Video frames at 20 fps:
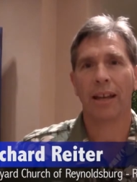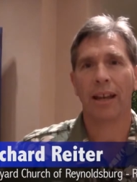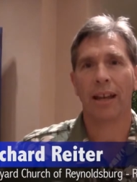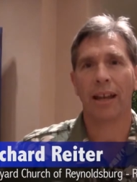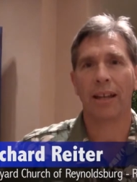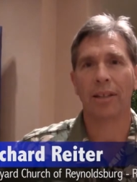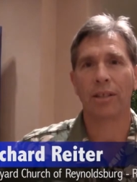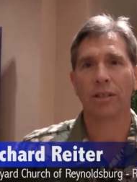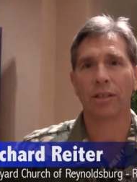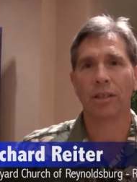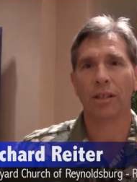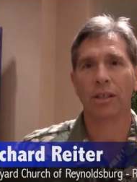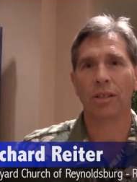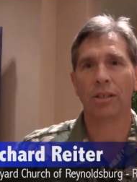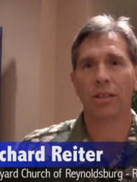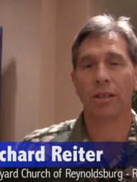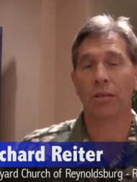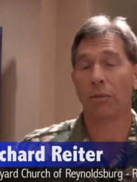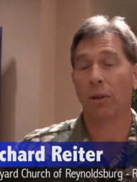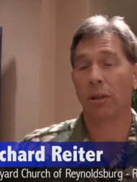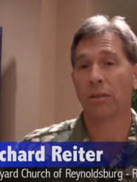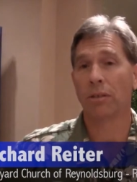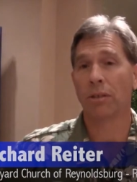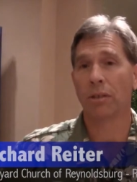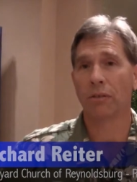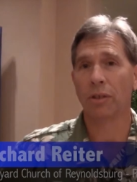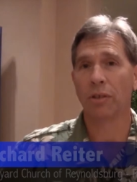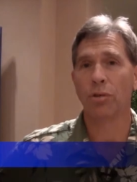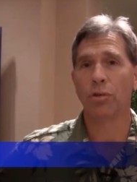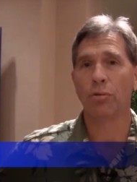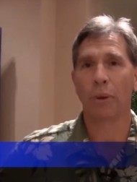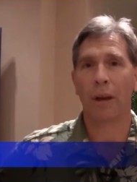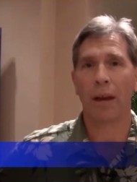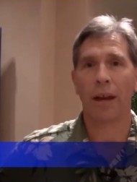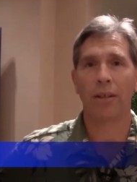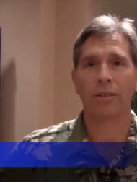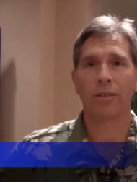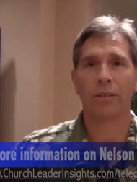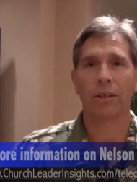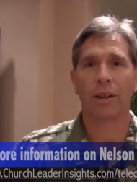And she is a relatively new
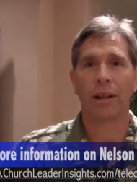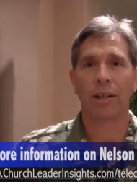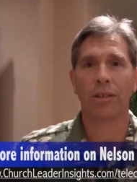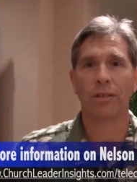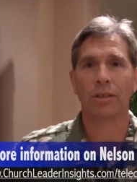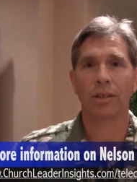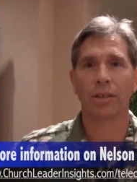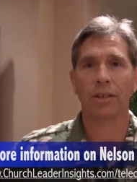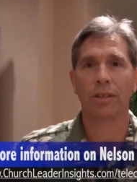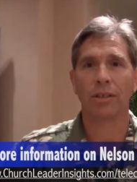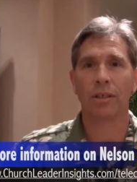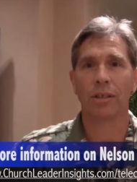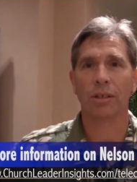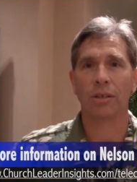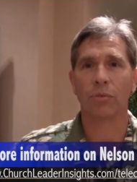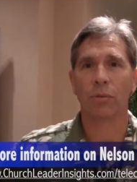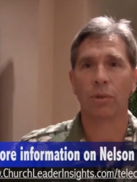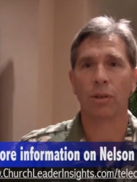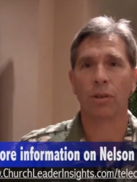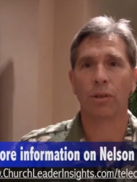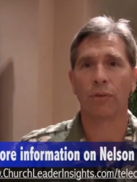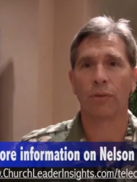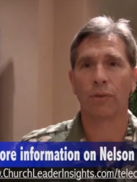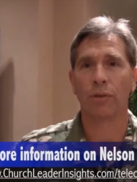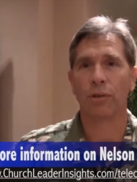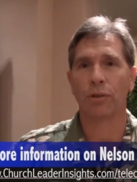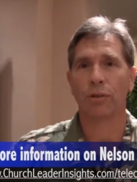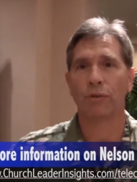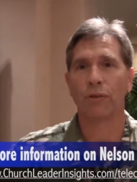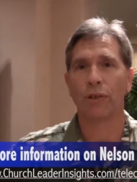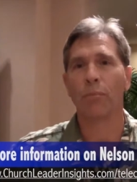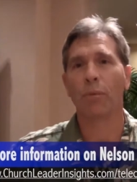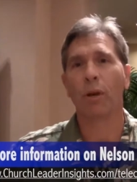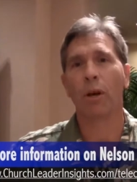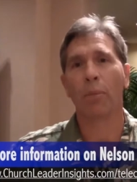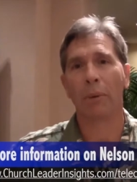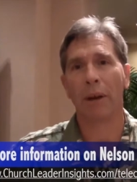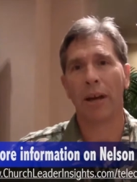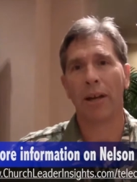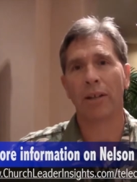pastor, actually. She is one of the first
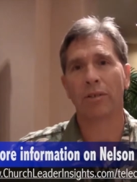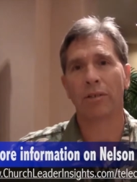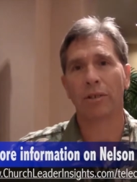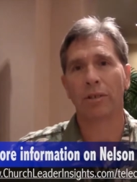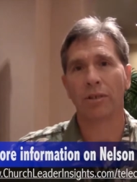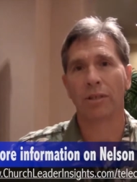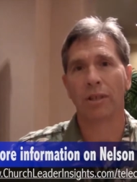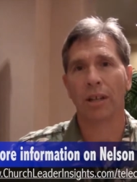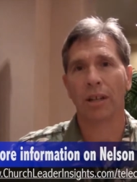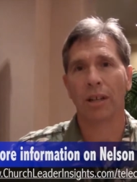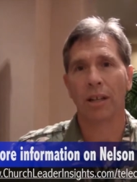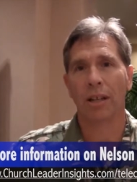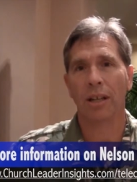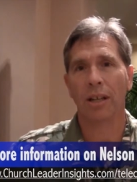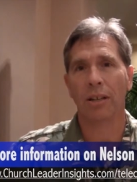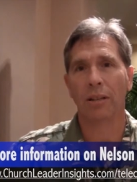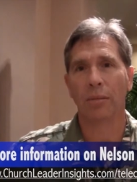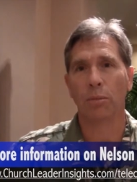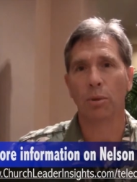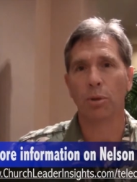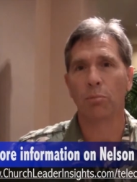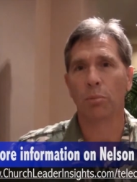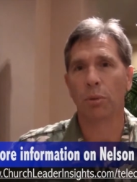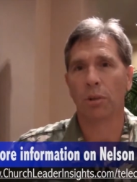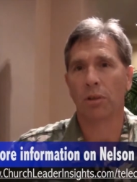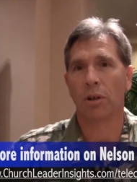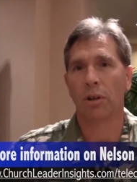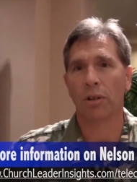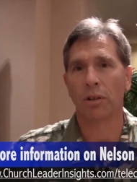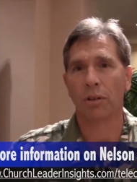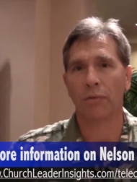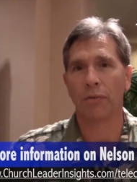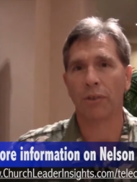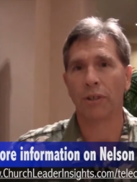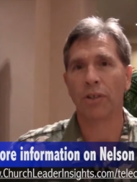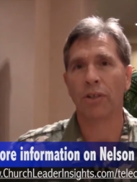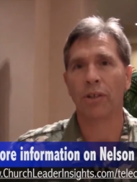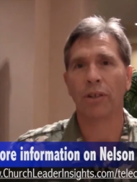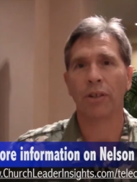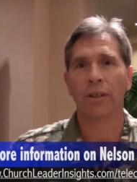female pastors in the movement called the
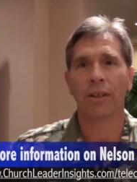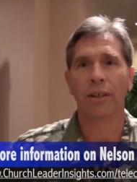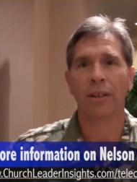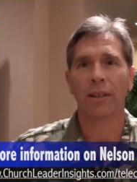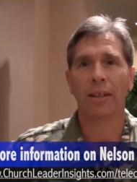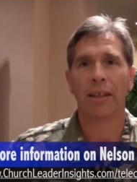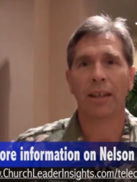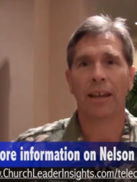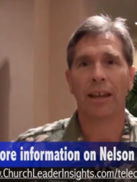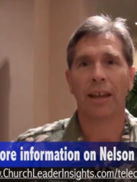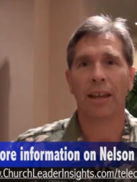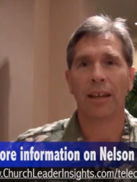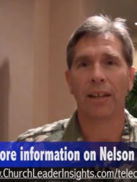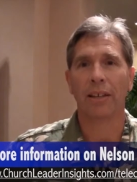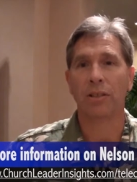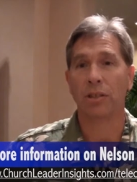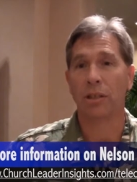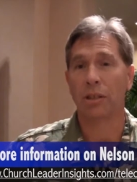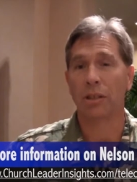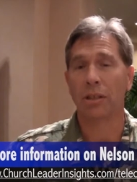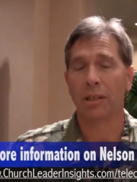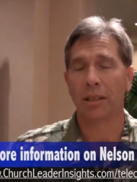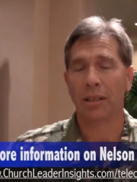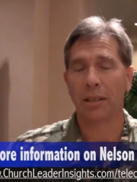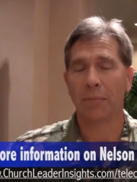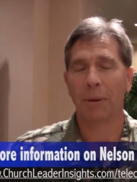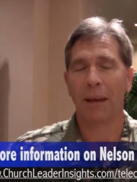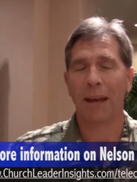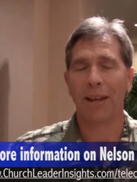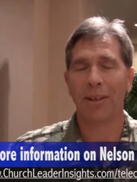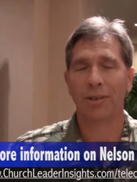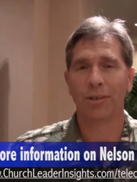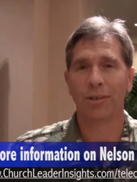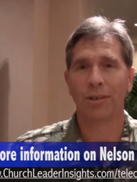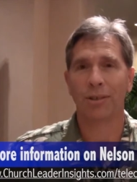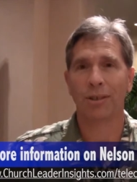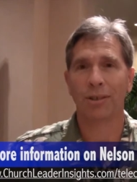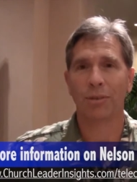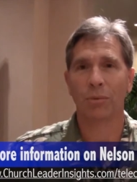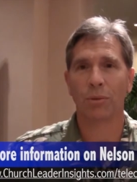Vineyard and she's a lead
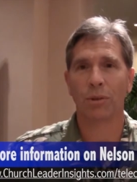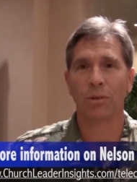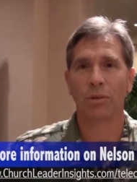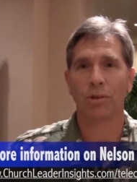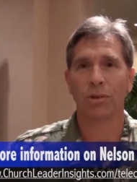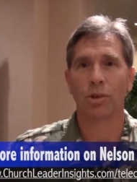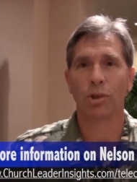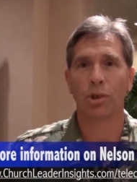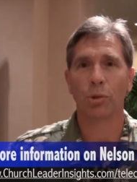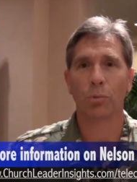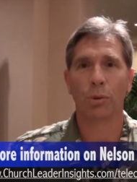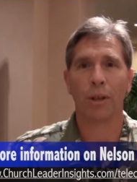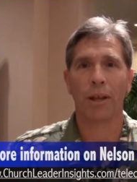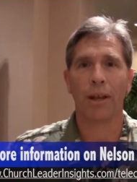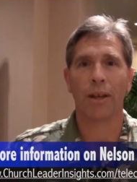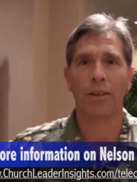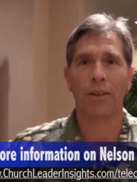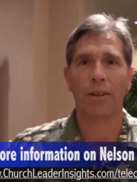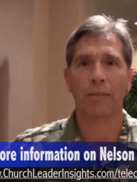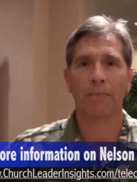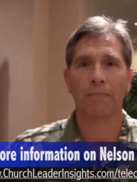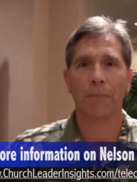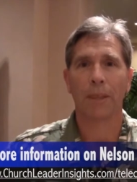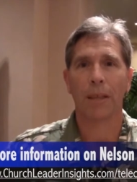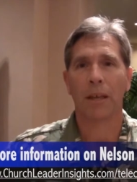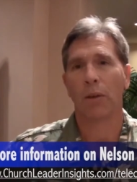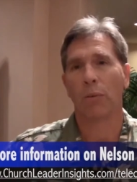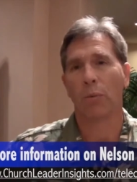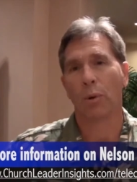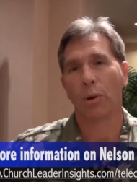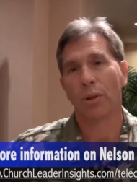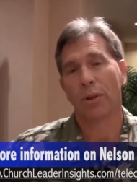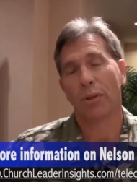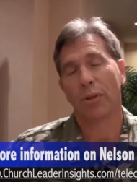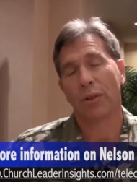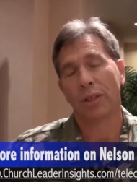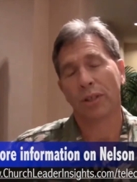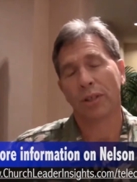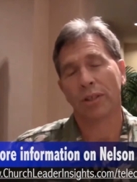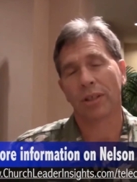pastor as well as a church planter. And one of the
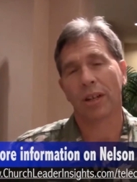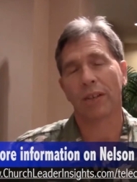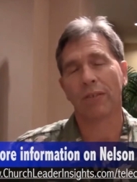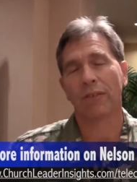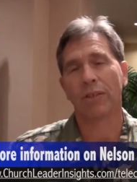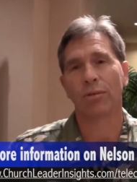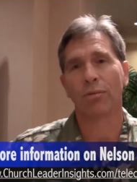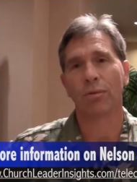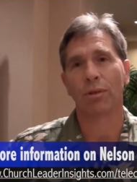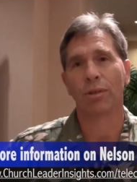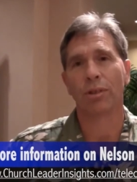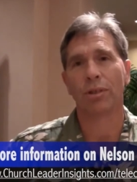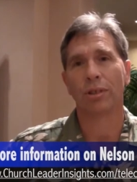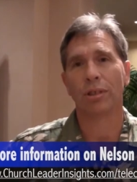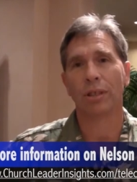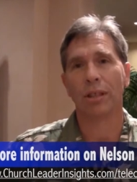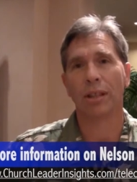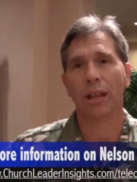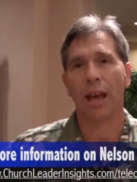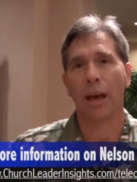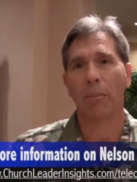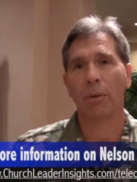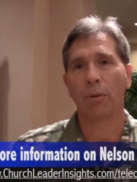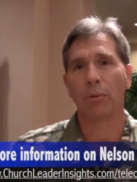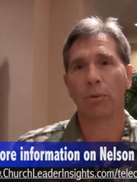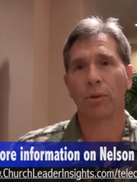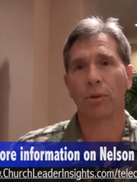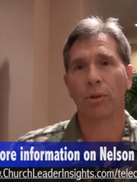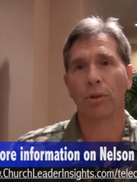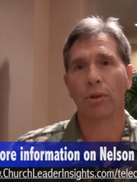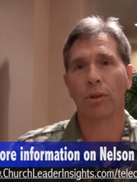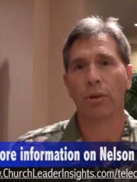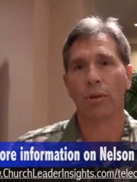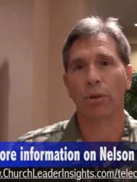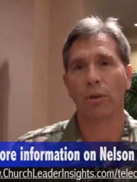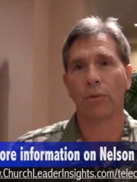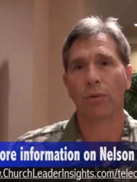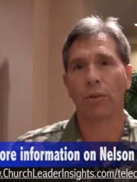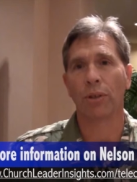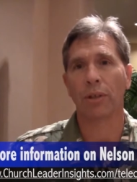things that I've just really seen happen with her
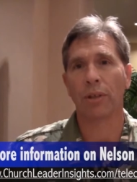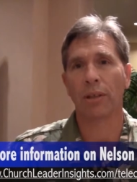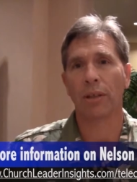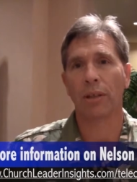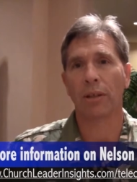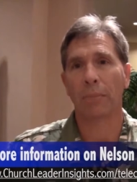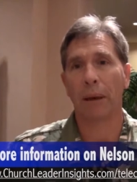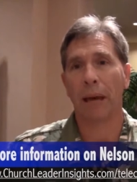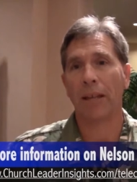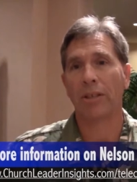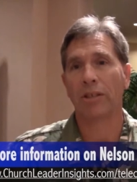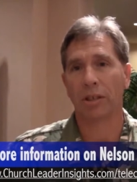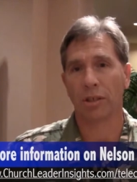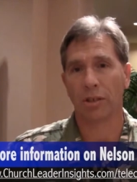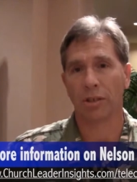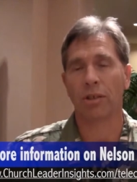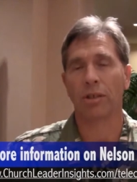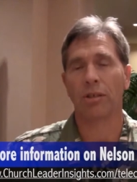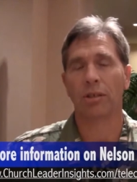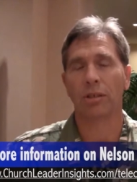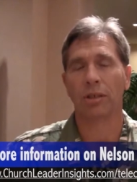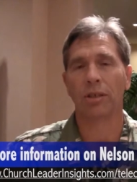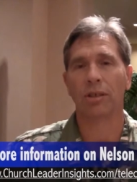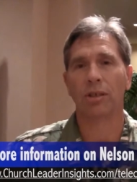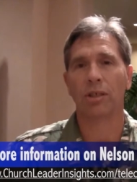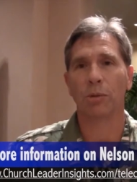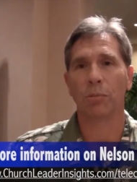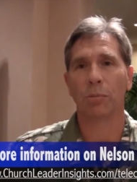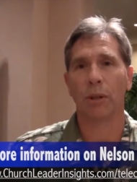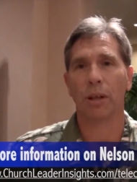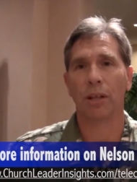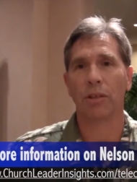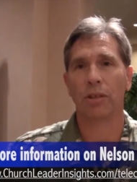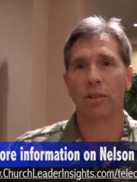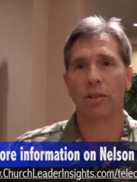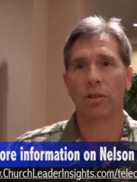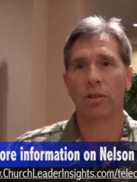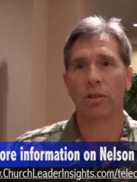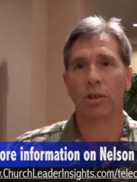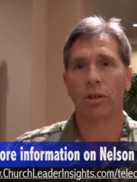over the uh, past six years since she's planted
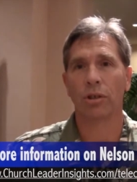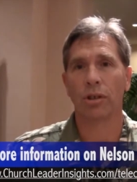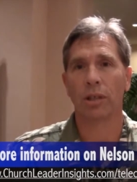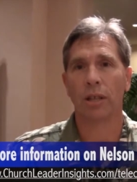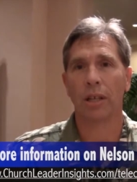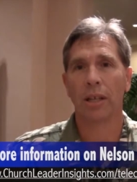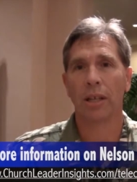this church